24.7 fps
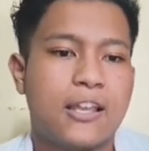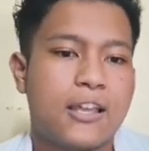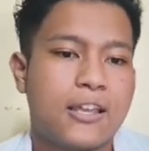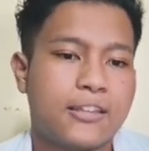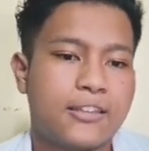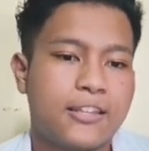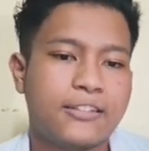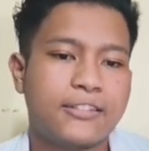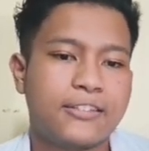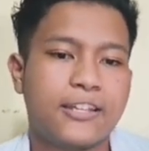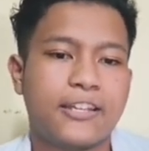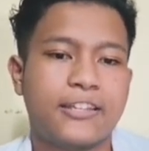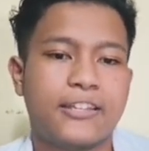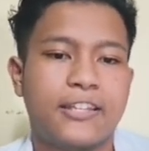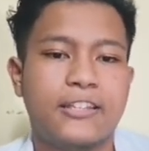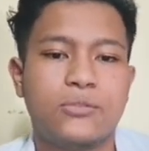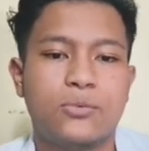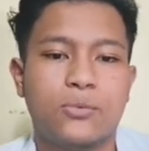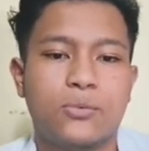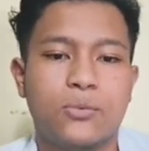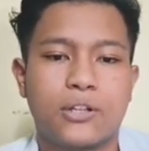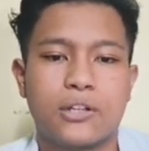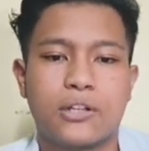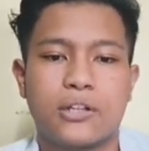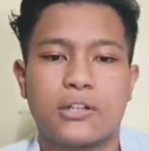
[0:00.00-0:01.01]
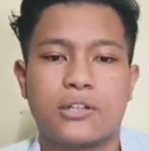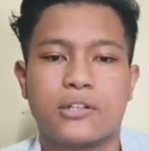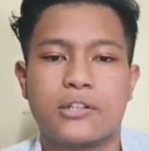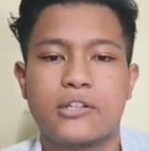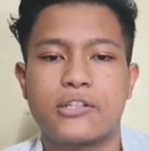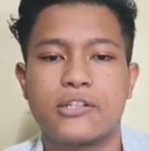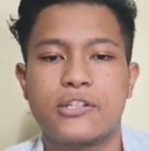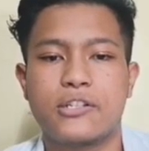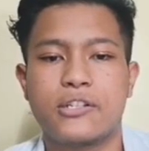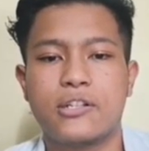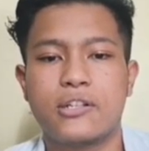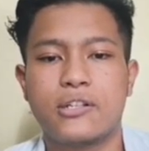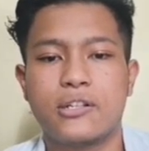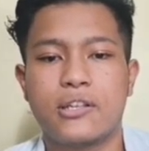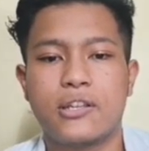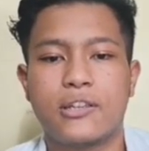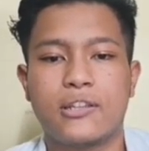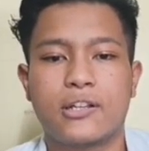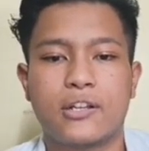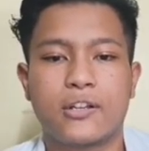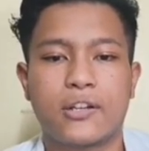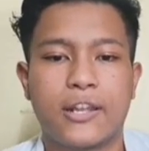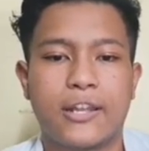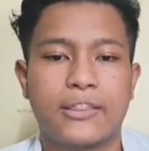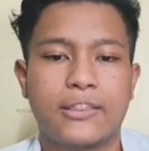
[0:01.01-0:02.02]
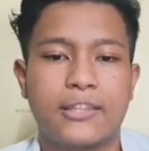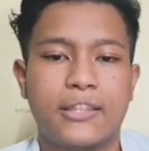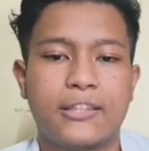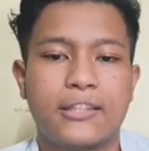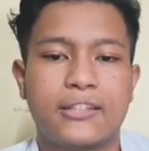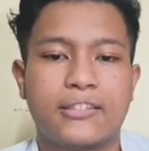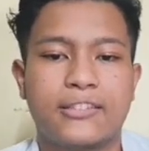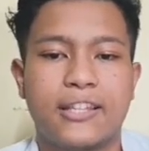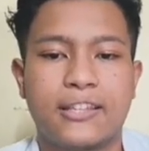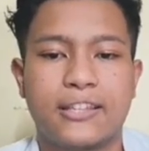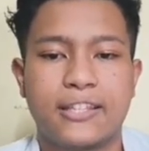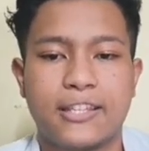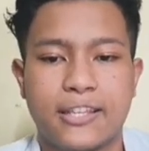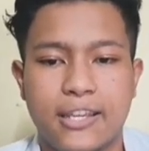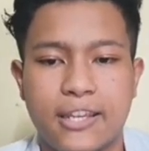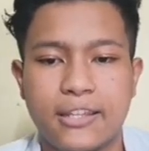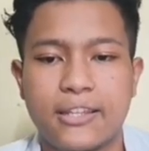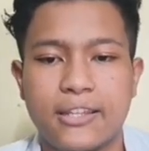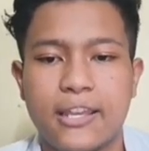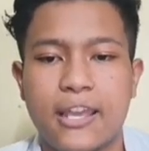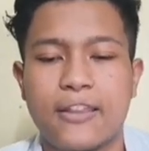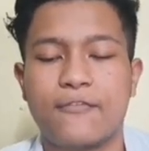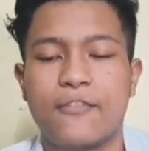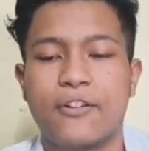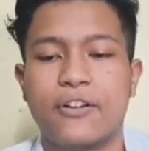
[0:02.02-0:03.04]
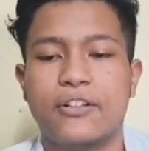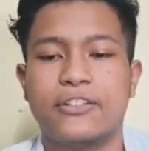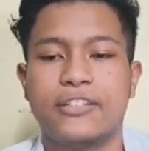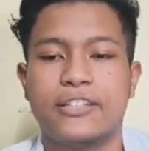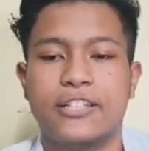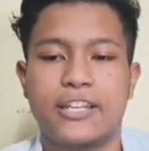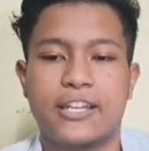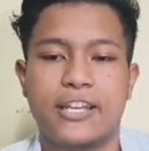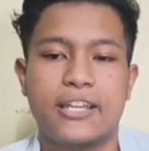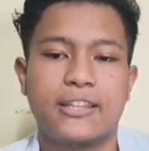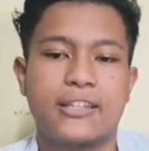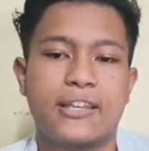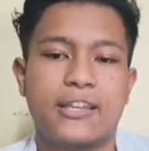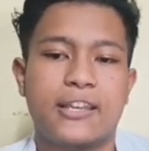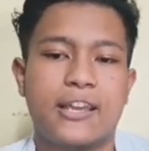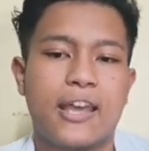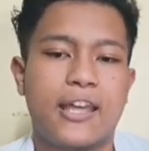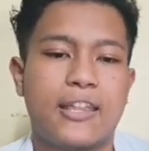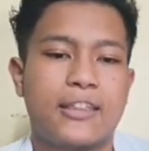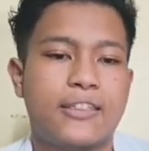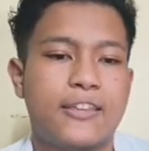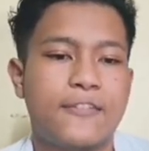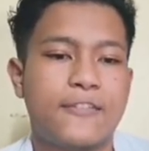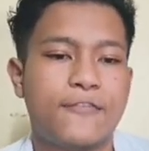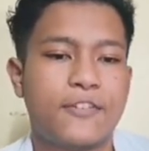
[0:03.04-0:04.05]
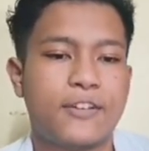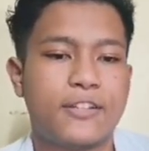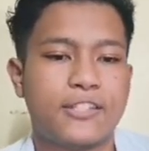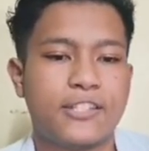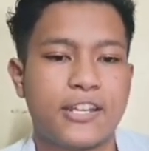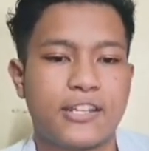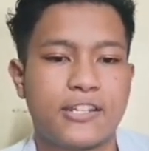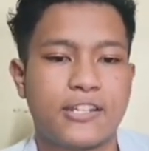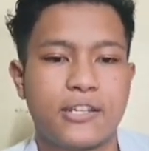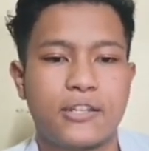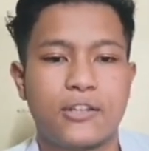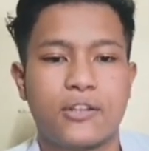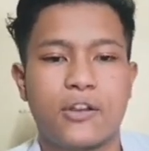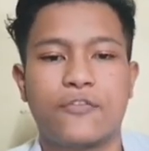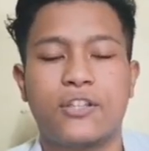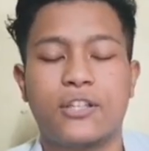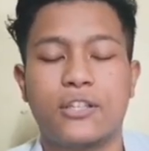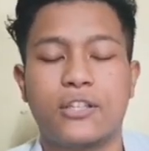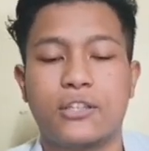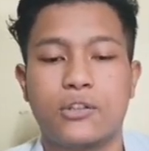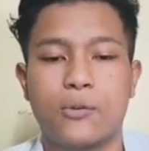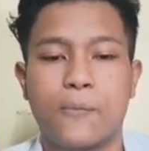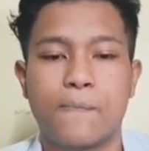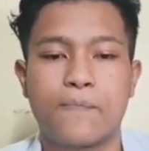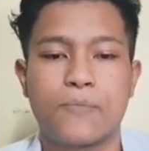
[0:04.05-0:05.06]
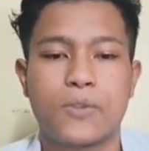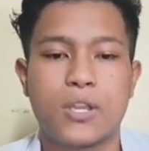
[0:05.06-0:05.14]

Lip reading: These readings were crucial in calculating the static head and velocity head at different sections of the tube,